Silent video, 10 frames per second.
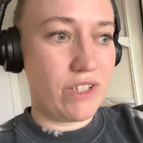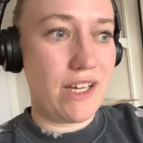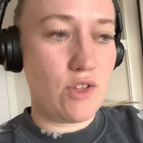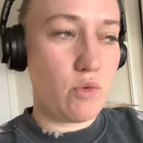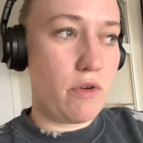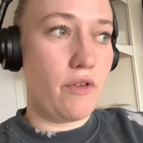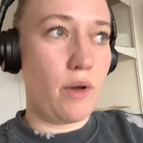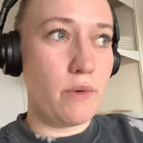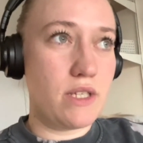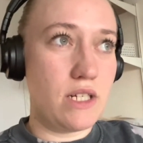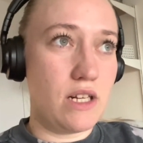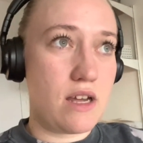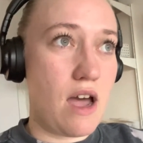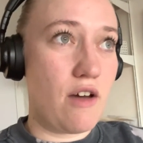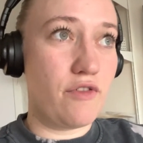And tomorrow I'm gonna sit in a
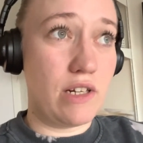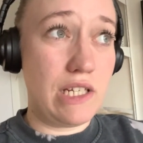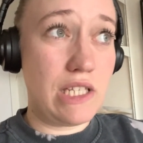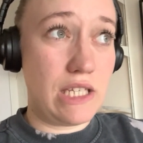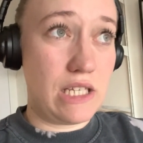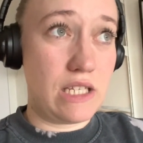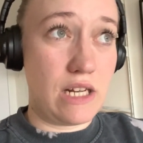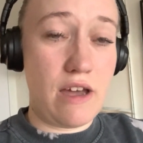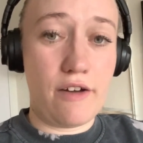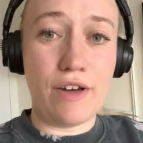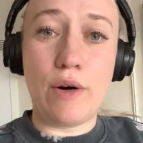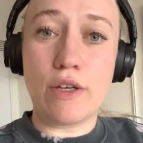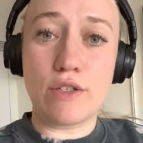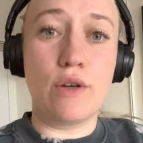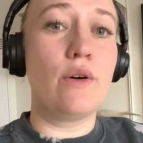car for at least six and a half hours,
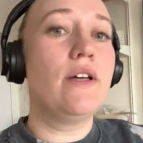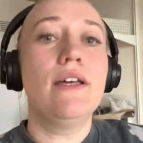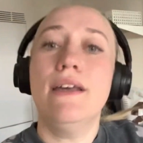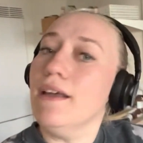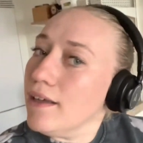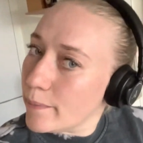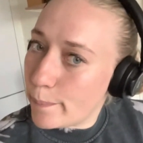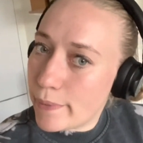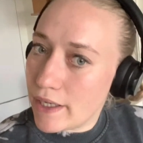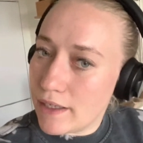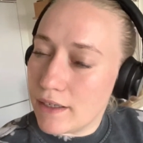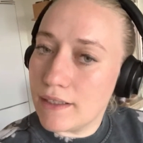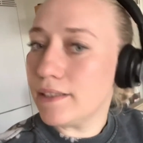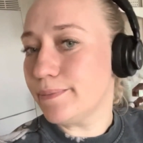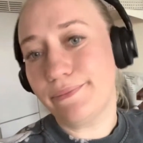so better
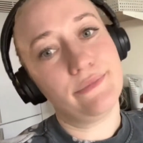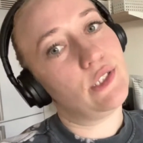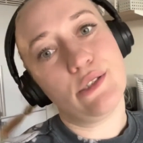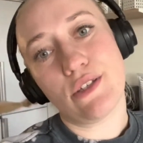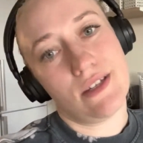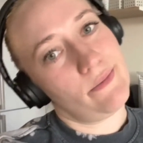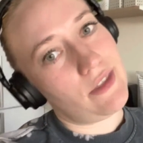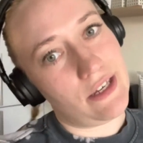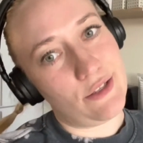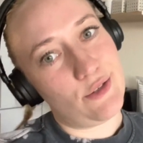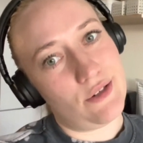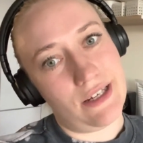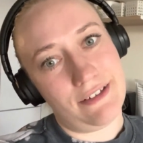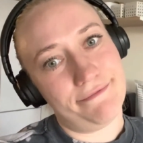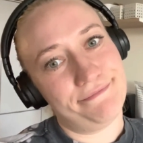do something
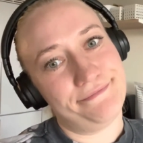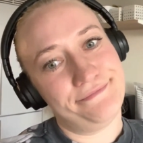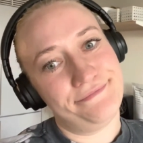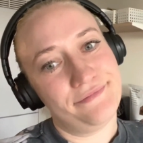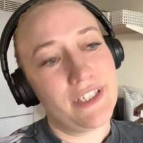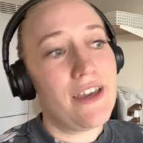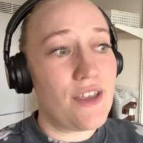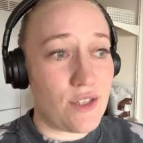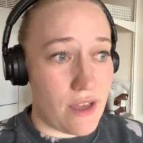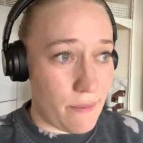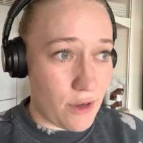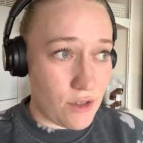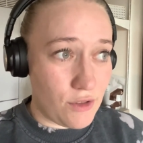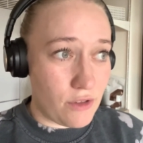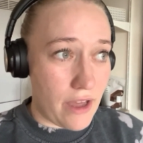today. So I'm gonna
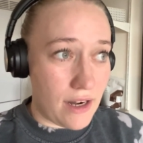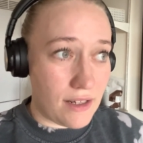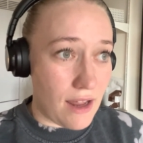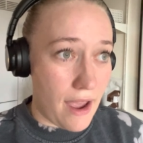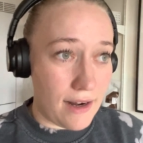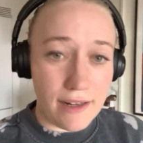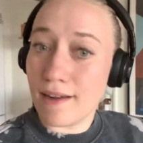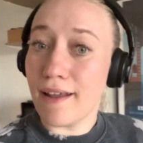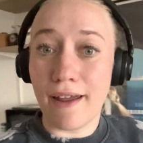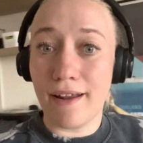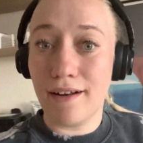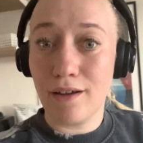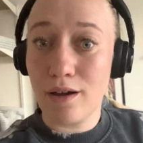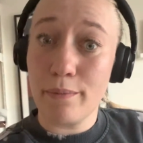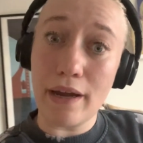do that, die a little and
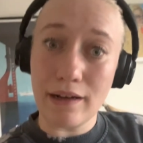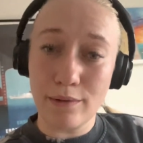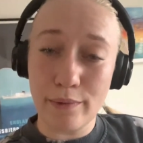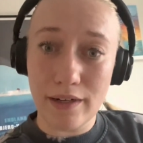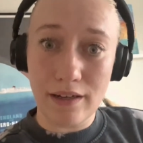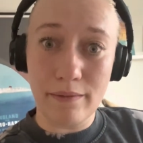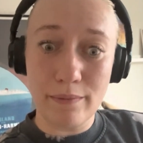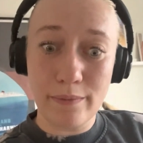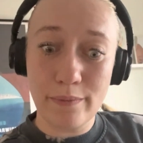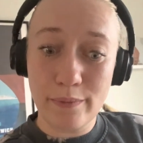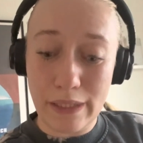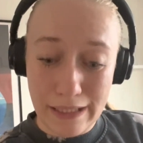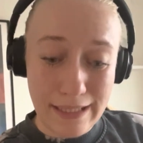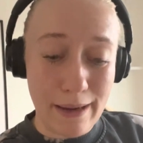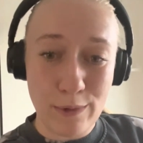come back when, I'm, when
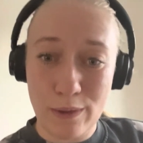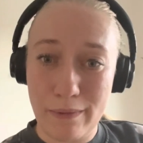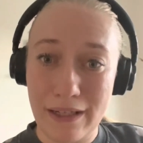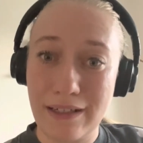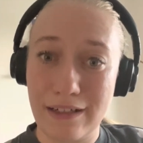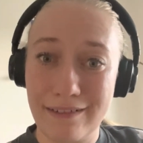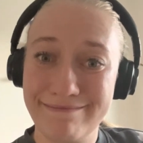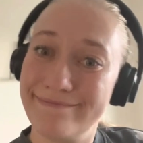it's time to make dinner.